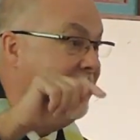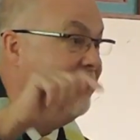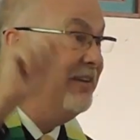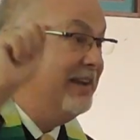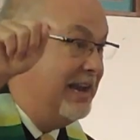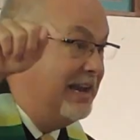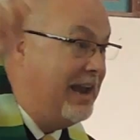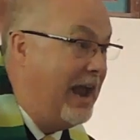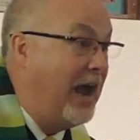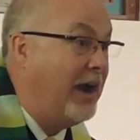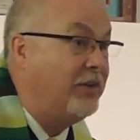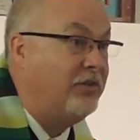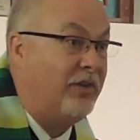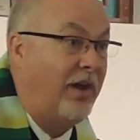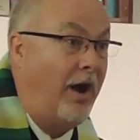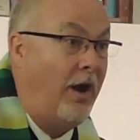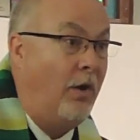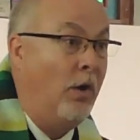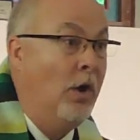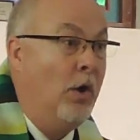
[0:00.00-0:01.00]
even in
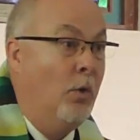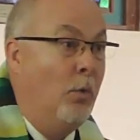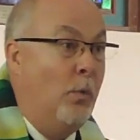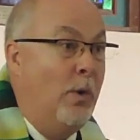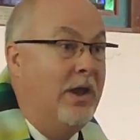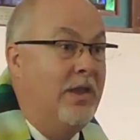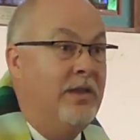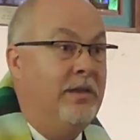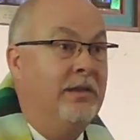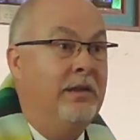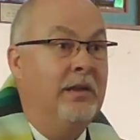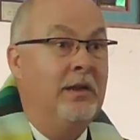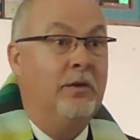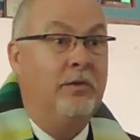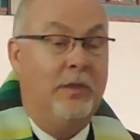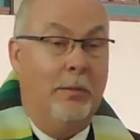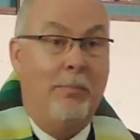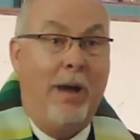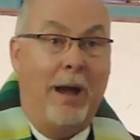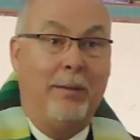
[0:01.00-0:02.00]
exile,
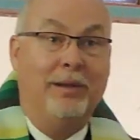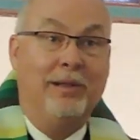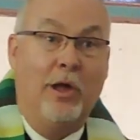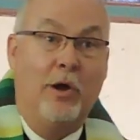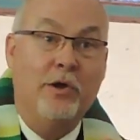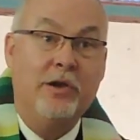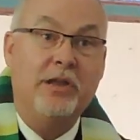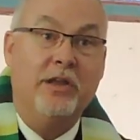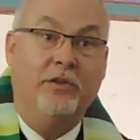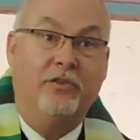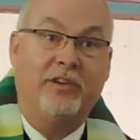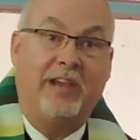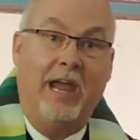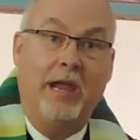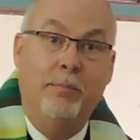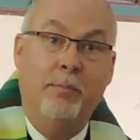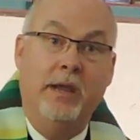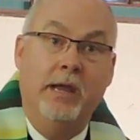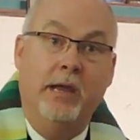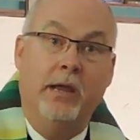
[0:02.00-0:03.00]
when the Babylonians
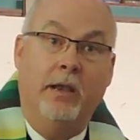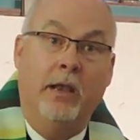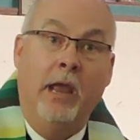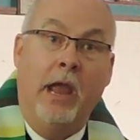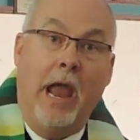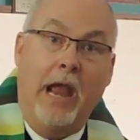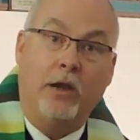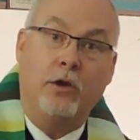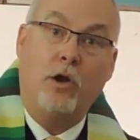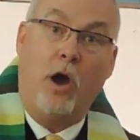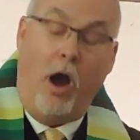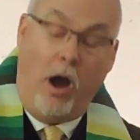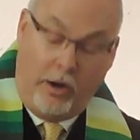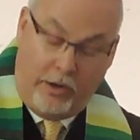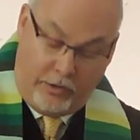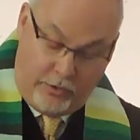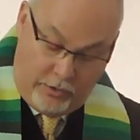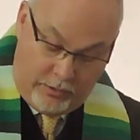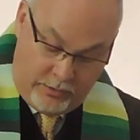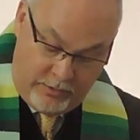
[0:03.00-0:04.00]
came in and
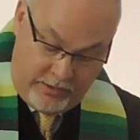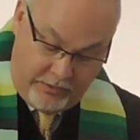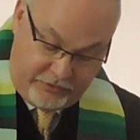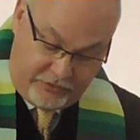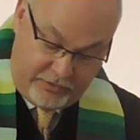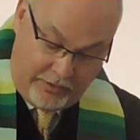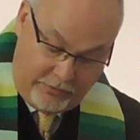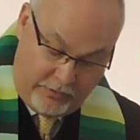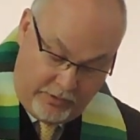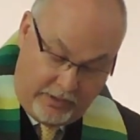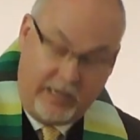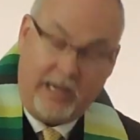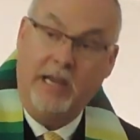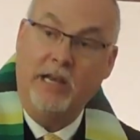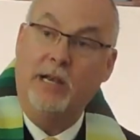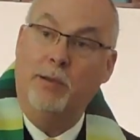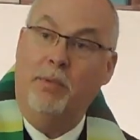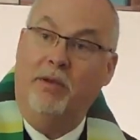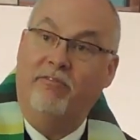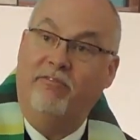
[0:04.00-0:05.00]
conquered the southern
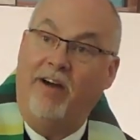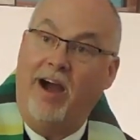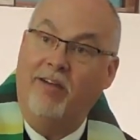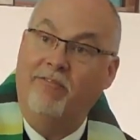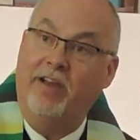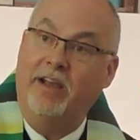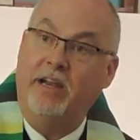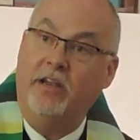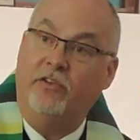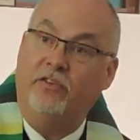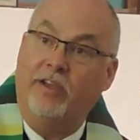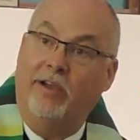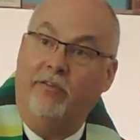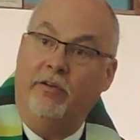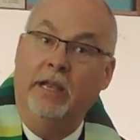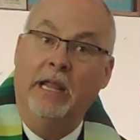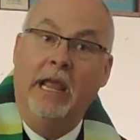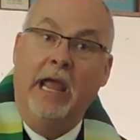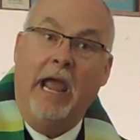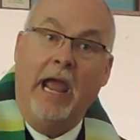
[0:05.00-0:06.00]
kingdom in
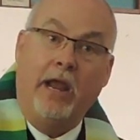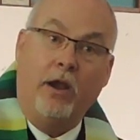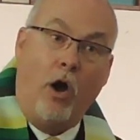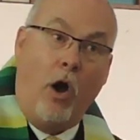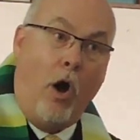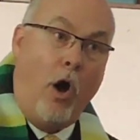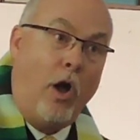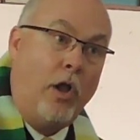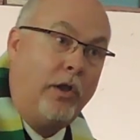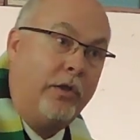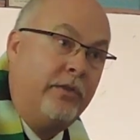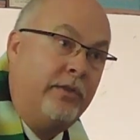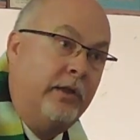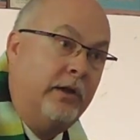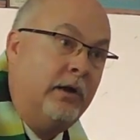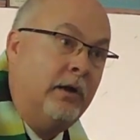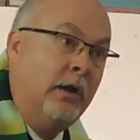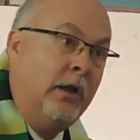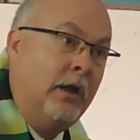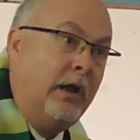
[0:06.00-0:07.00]
587 and hauled
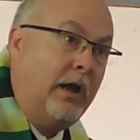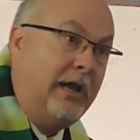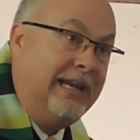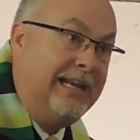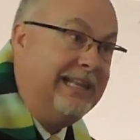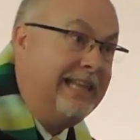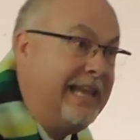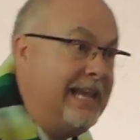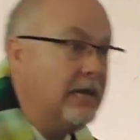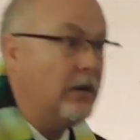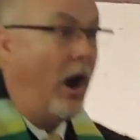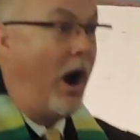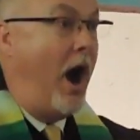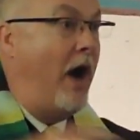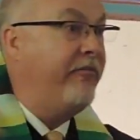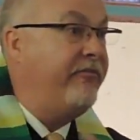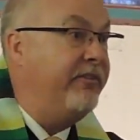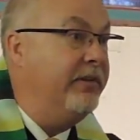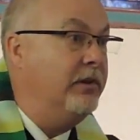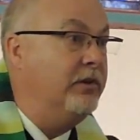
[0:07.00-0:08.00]
the elite
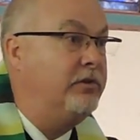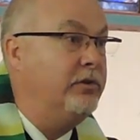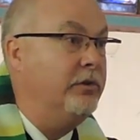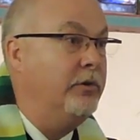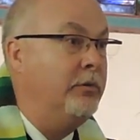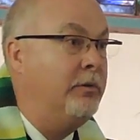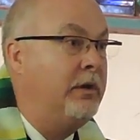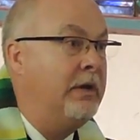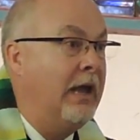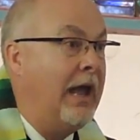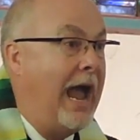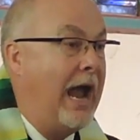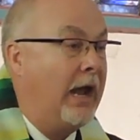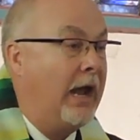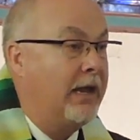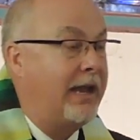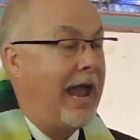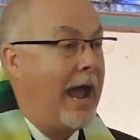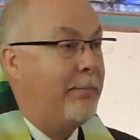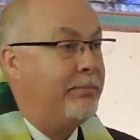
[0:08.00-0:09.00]
off into
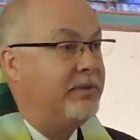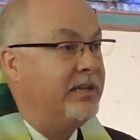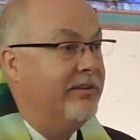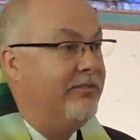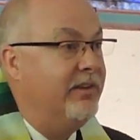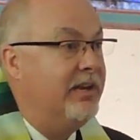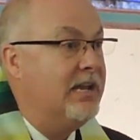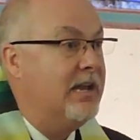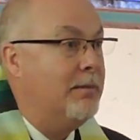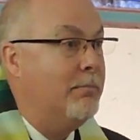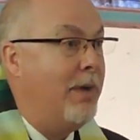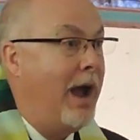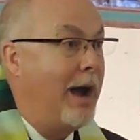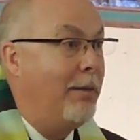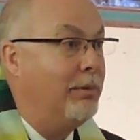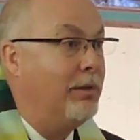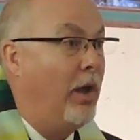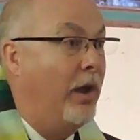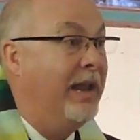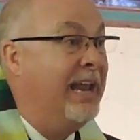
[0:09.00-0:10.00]
captivity in
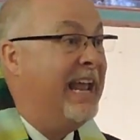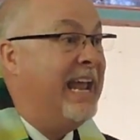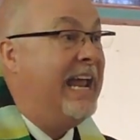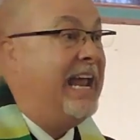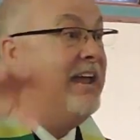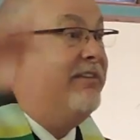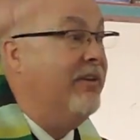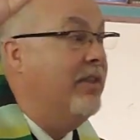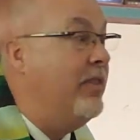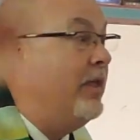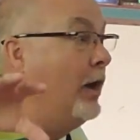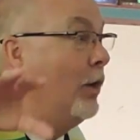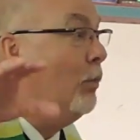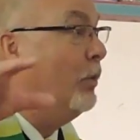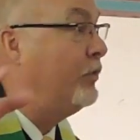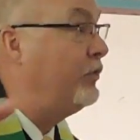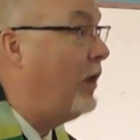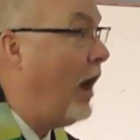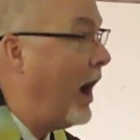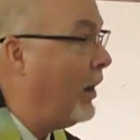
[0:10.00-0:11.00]
Babylon, even there
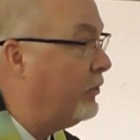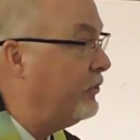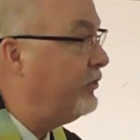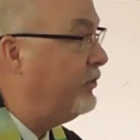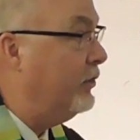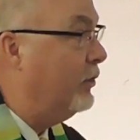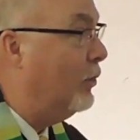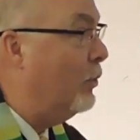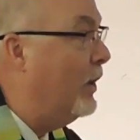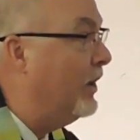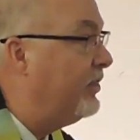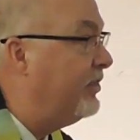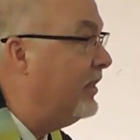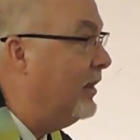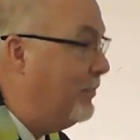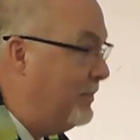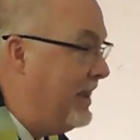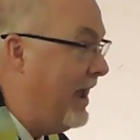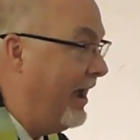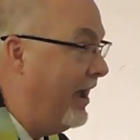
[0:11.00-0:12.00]
was God still with
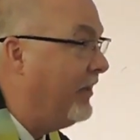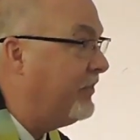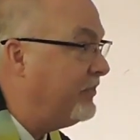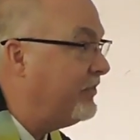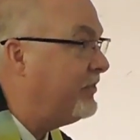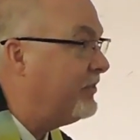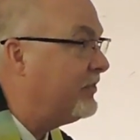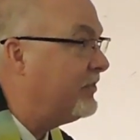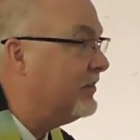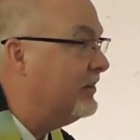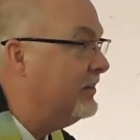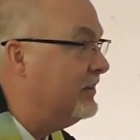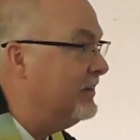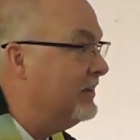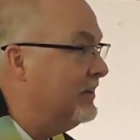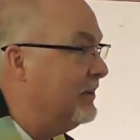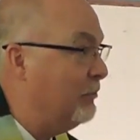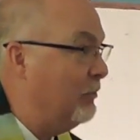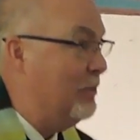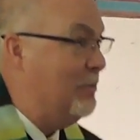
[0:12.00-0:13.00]
them, yes?
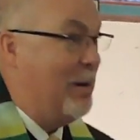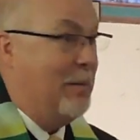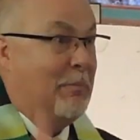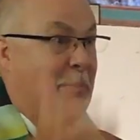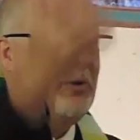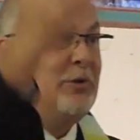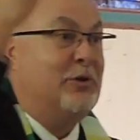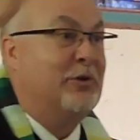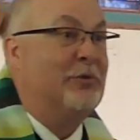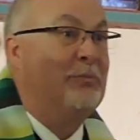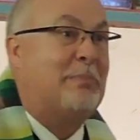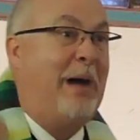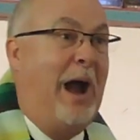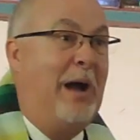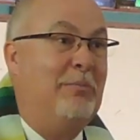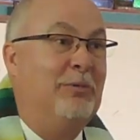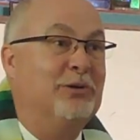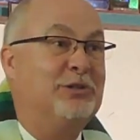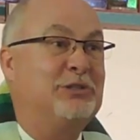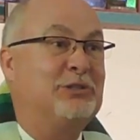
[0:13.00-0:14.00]
Remember your
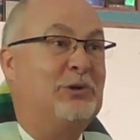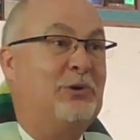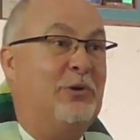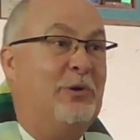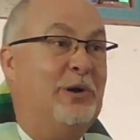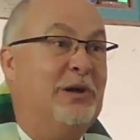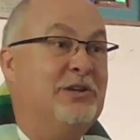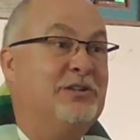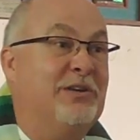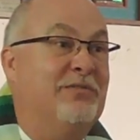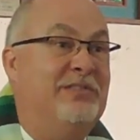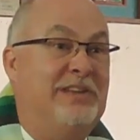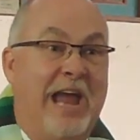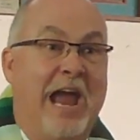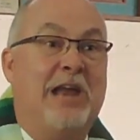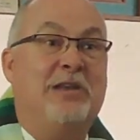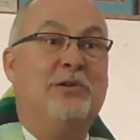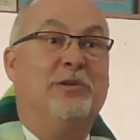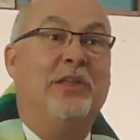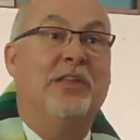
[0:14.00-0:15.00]
Bible stories of
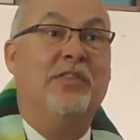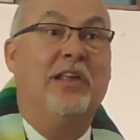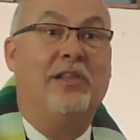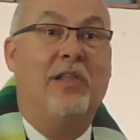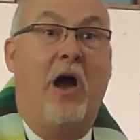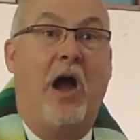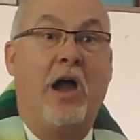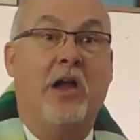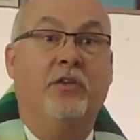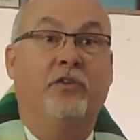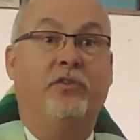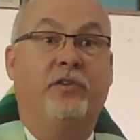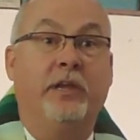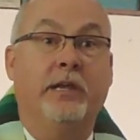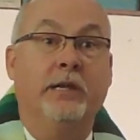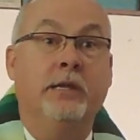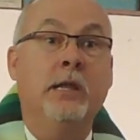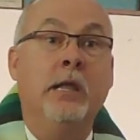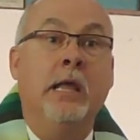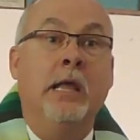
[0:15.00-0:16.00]
Daniel in the lion's
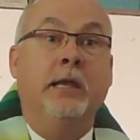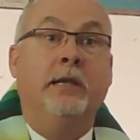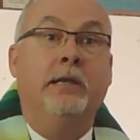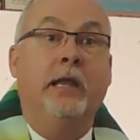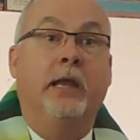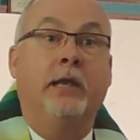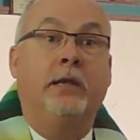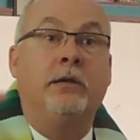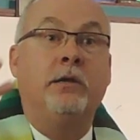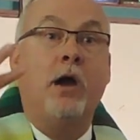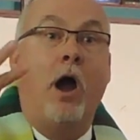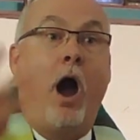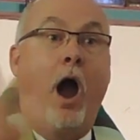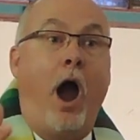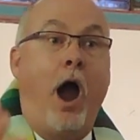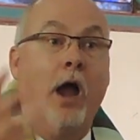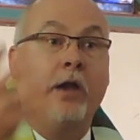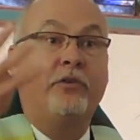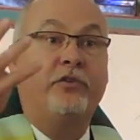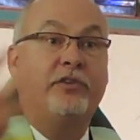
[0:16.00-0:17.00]
den? Did
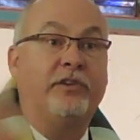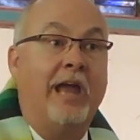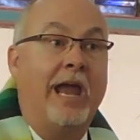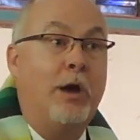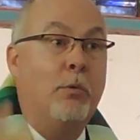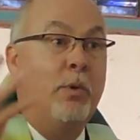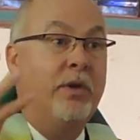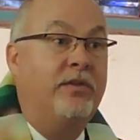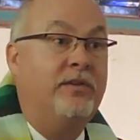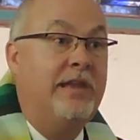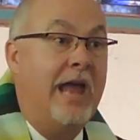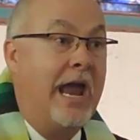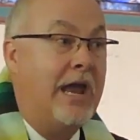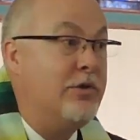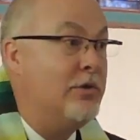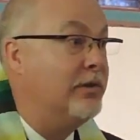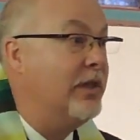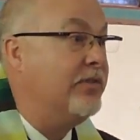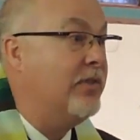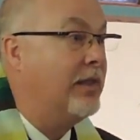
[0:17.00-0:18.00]
God stay with
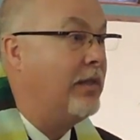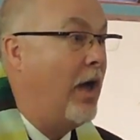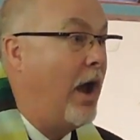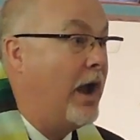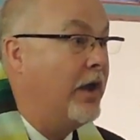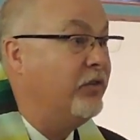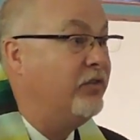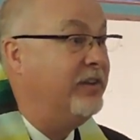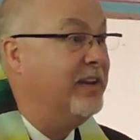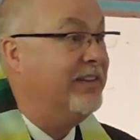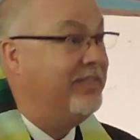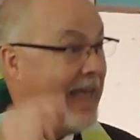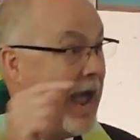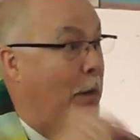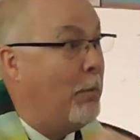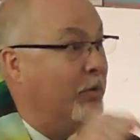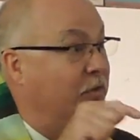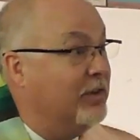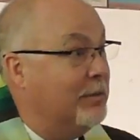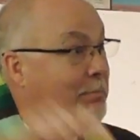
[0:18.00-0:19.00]
Daniel in the lion's den?
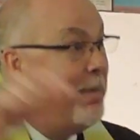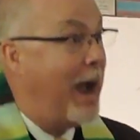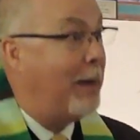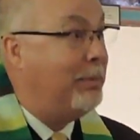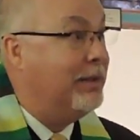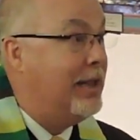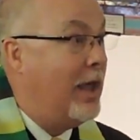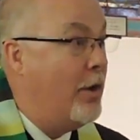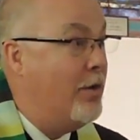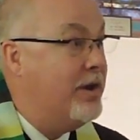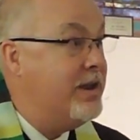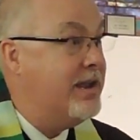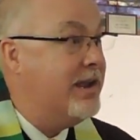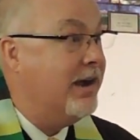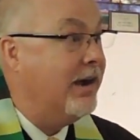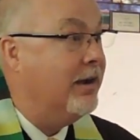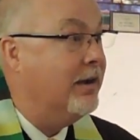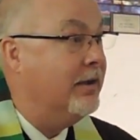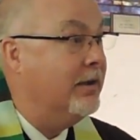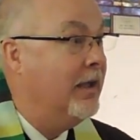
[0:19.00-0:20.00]
That was in
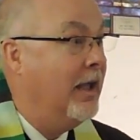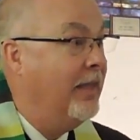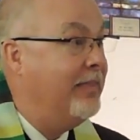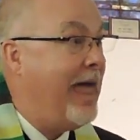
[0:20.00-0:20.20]
Babylonia.